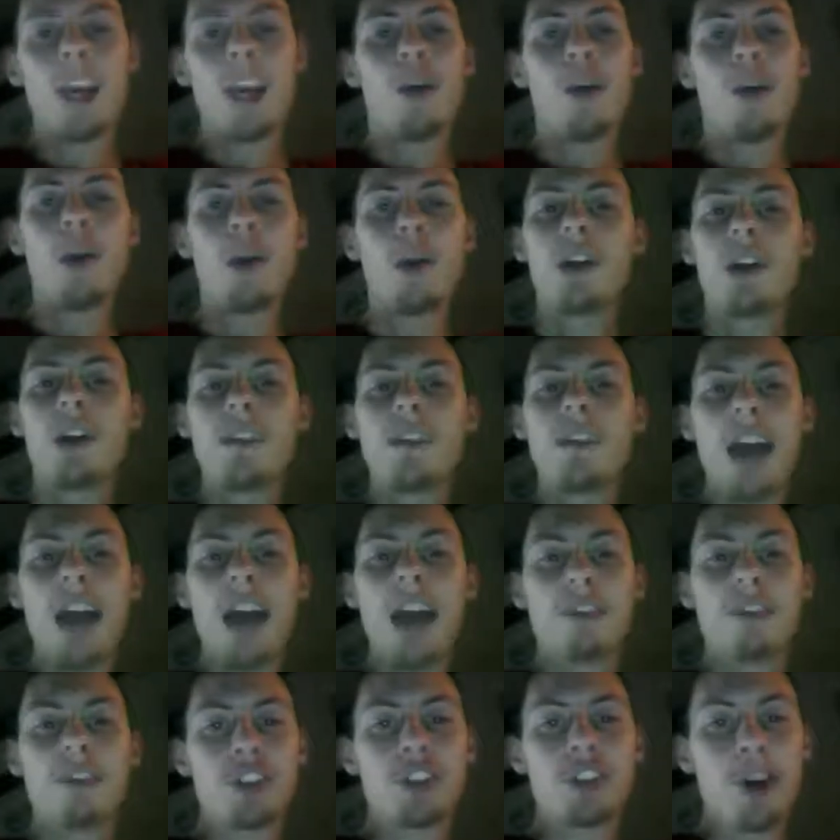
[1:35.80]
We don't even
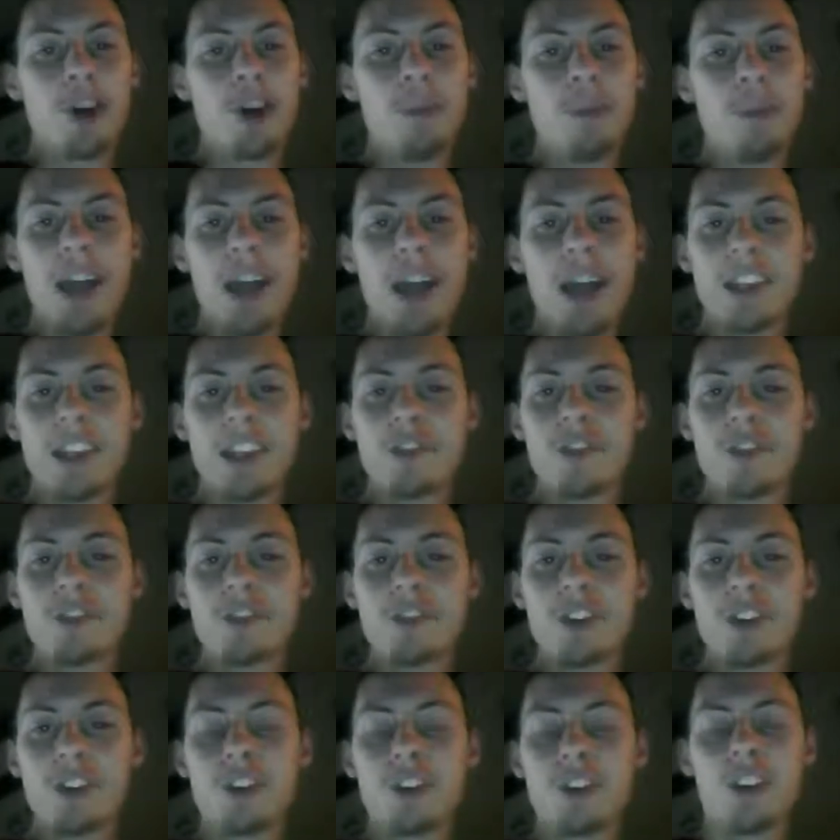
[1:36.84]
have Rishard
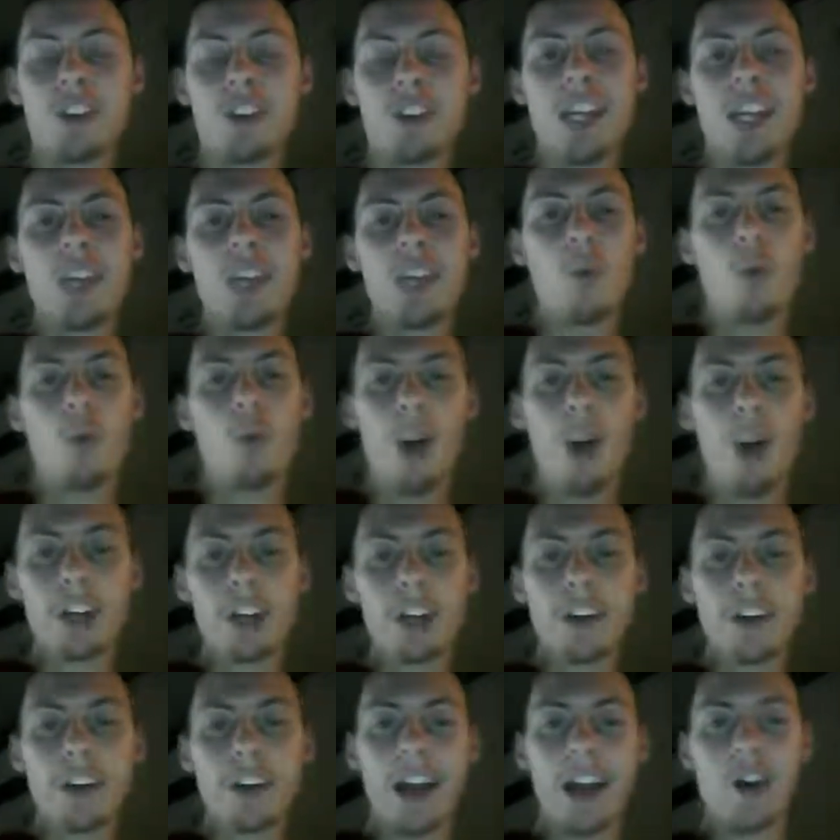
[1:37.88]
Matthews or Delanie
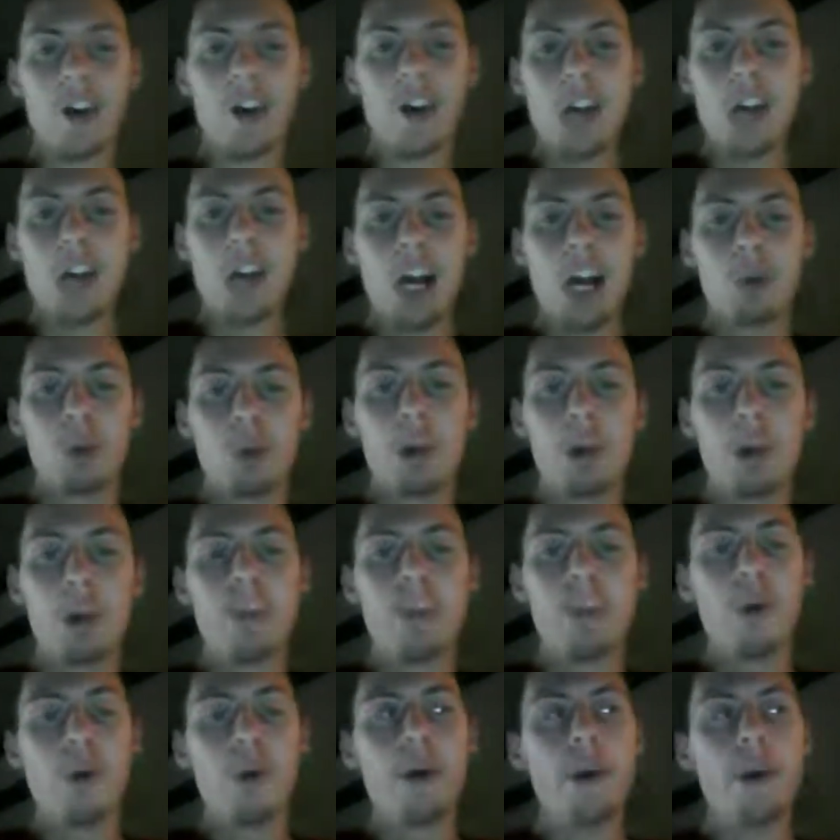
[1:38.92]
Walker now. We're
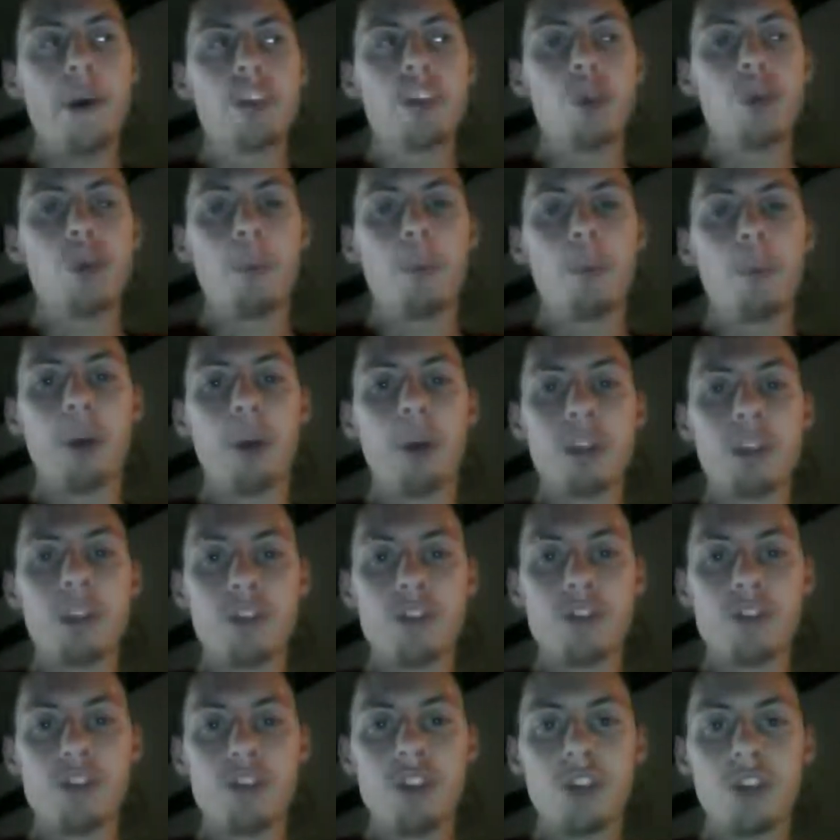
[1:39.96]
throwing to a bunch
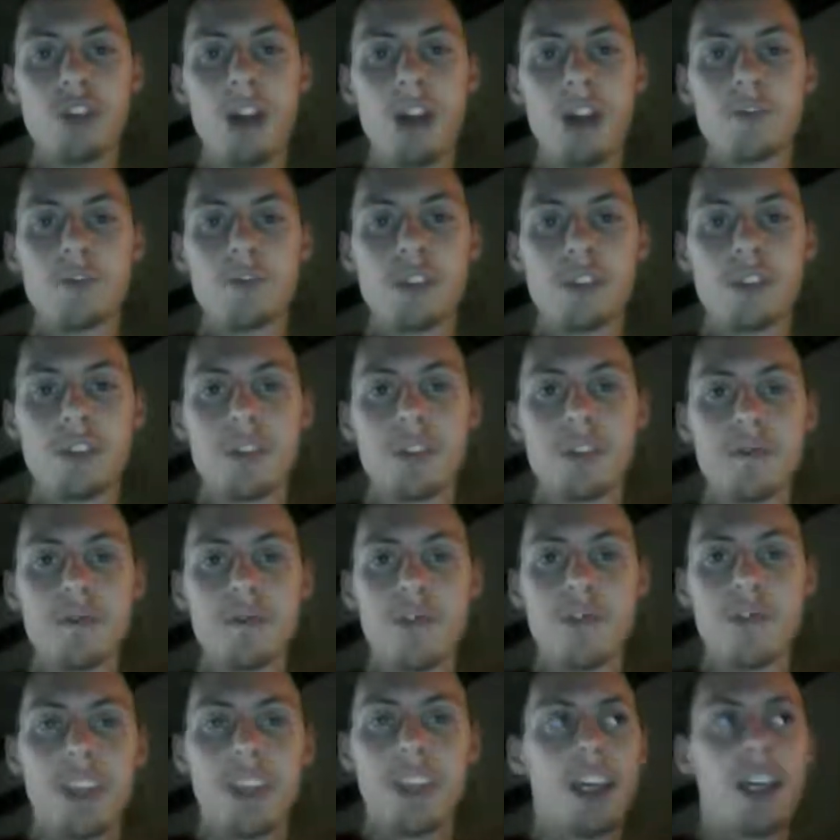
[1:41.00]
of scrubs.
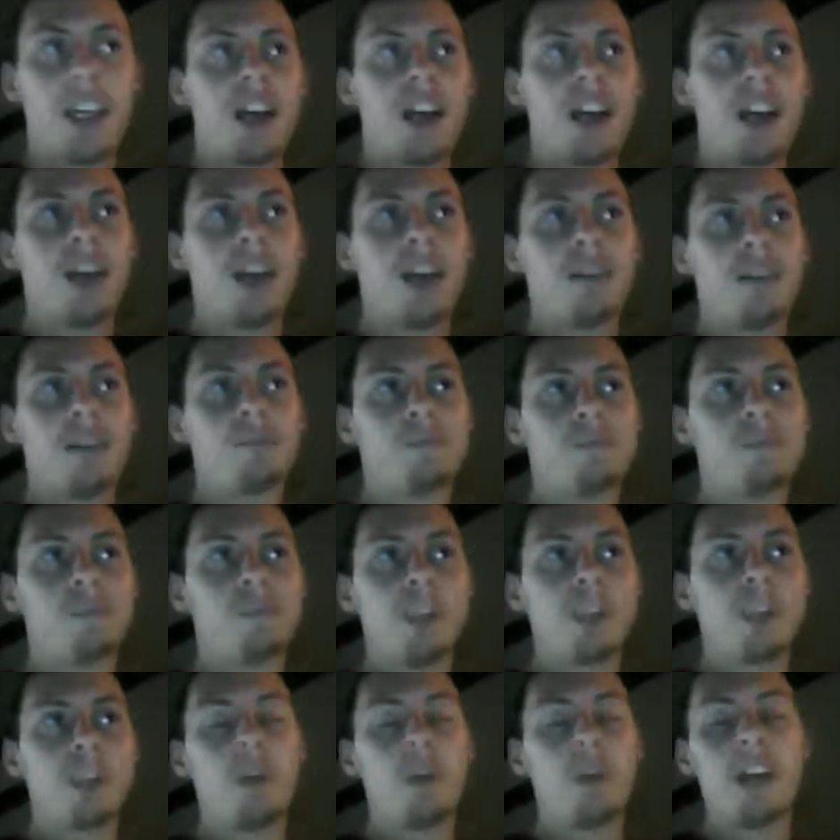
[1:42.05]
Um,
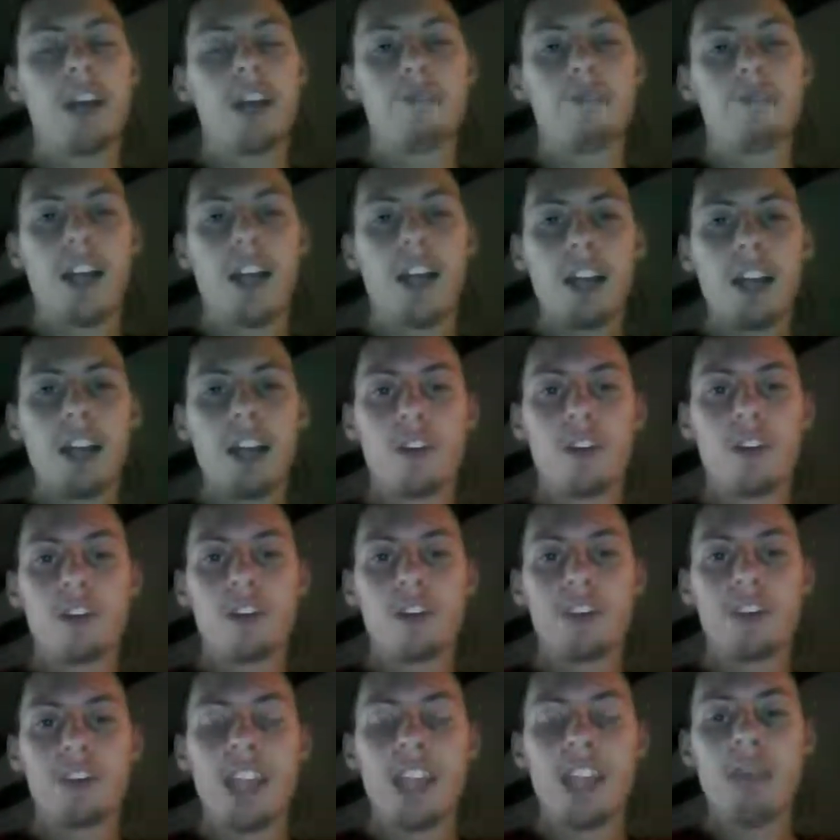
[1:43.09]
someone I follow,
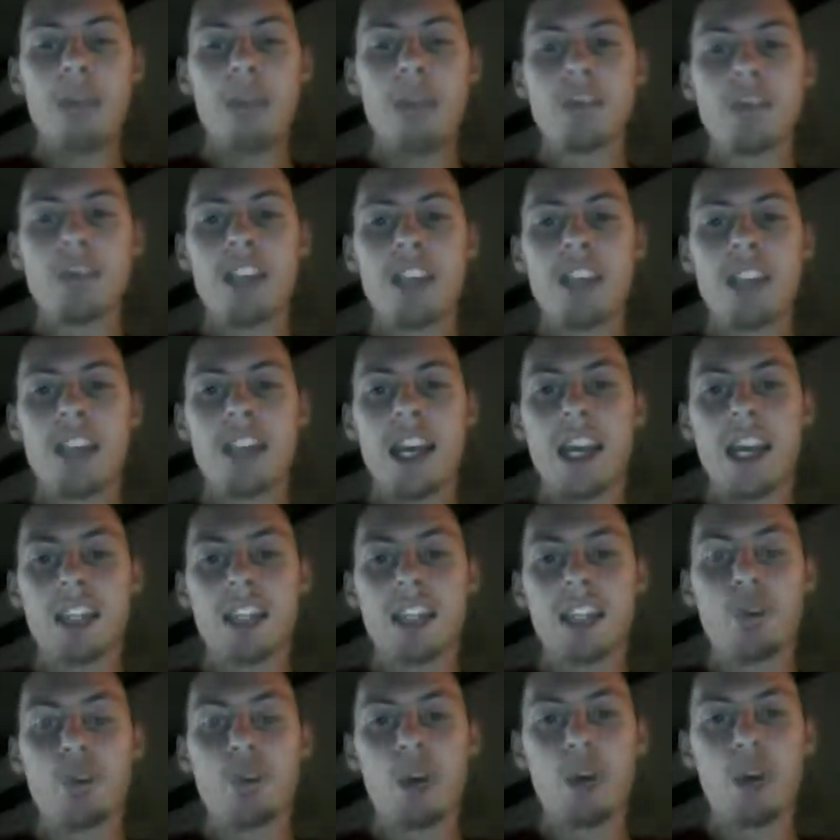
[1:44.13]
the MJ Take,
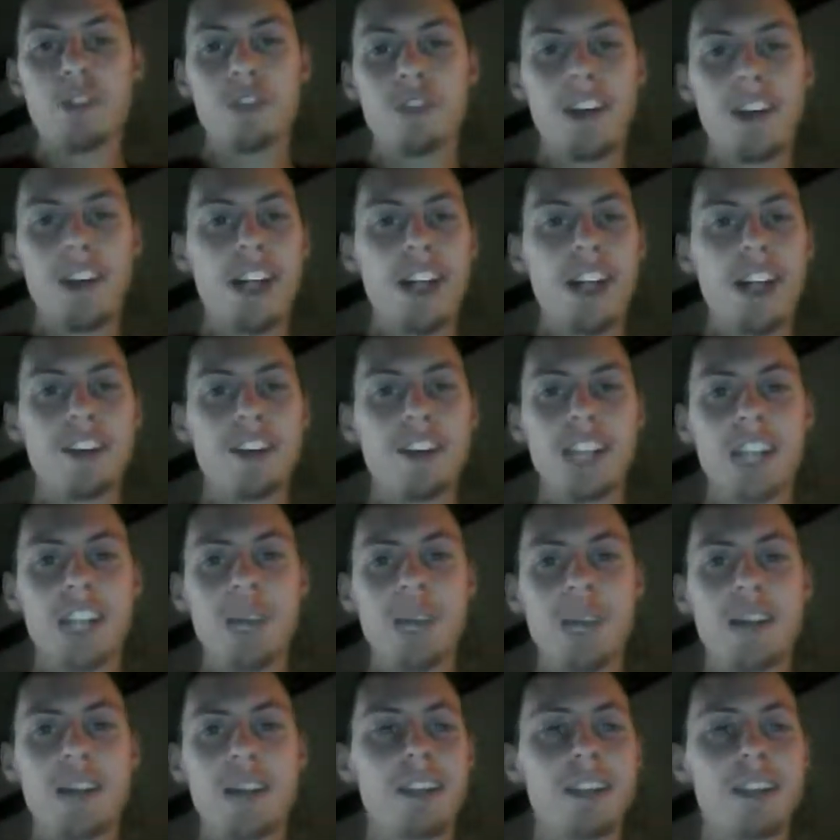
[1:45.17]
Sports Fan
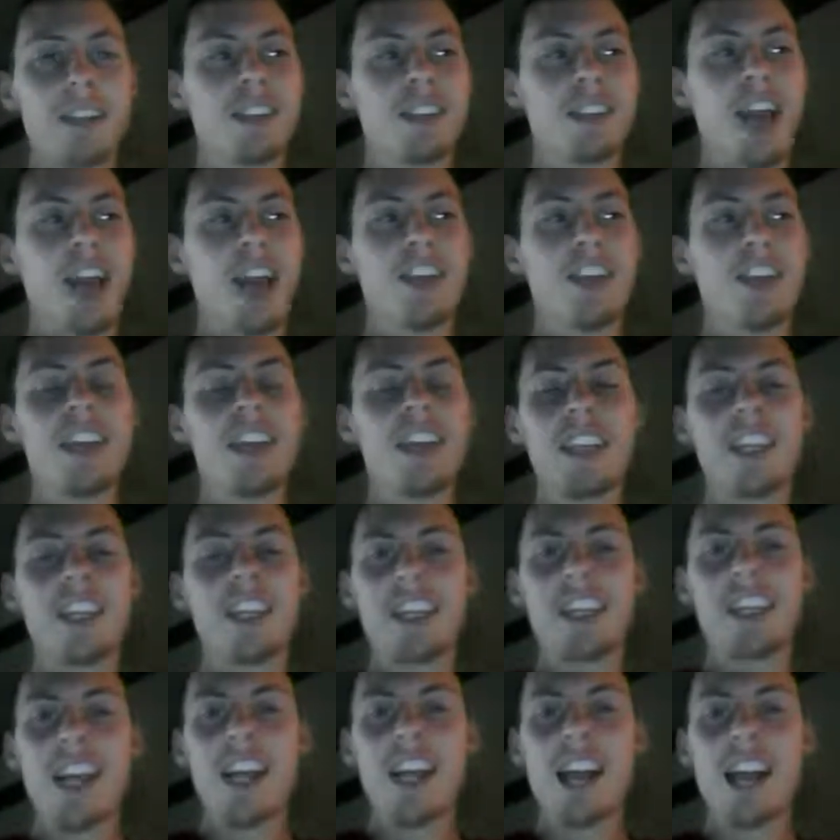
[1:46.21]
Entertainment, I think
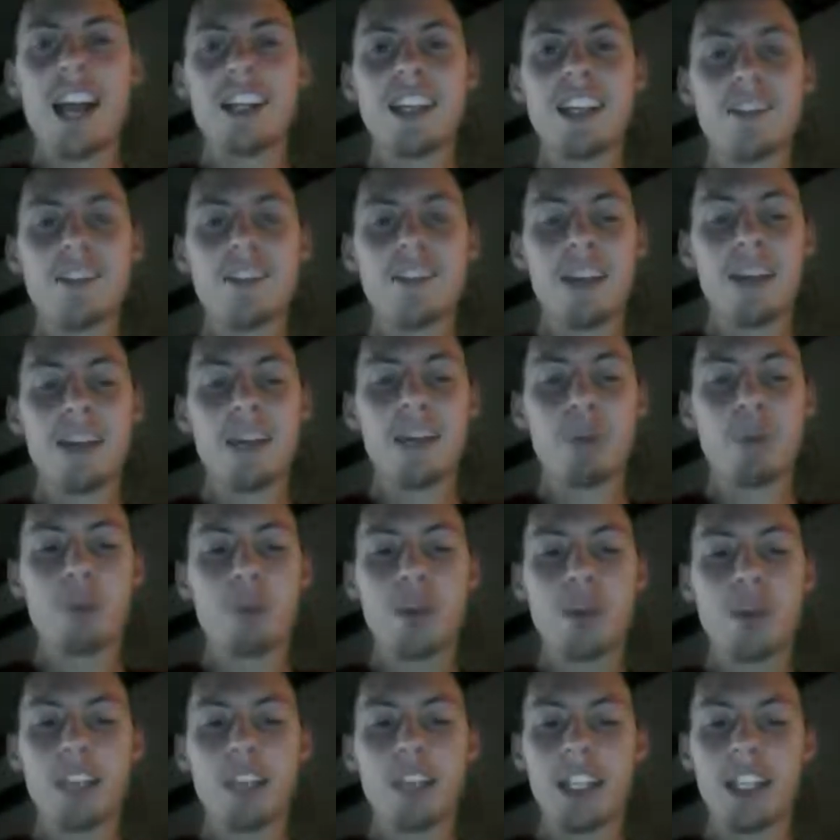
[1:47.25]
he identified it
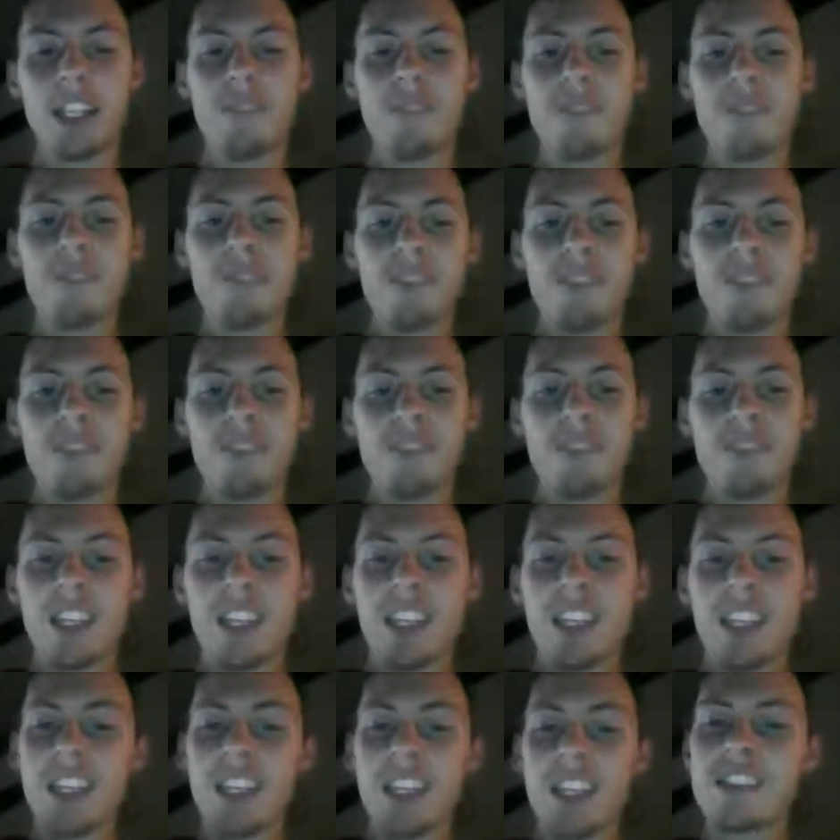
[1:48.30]
perfectly.
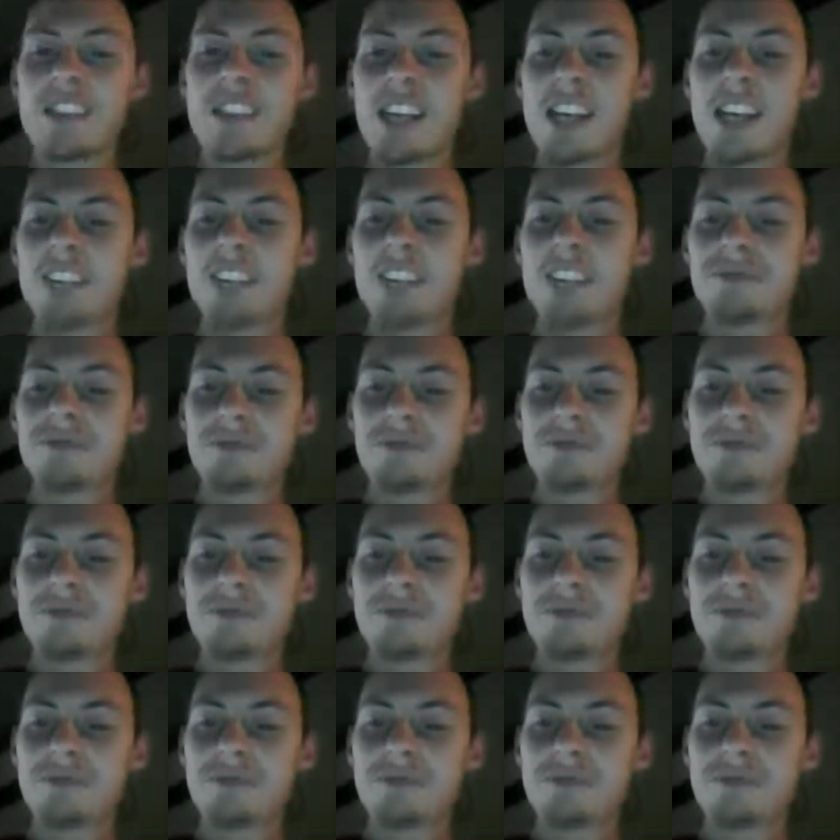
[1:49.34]
He said,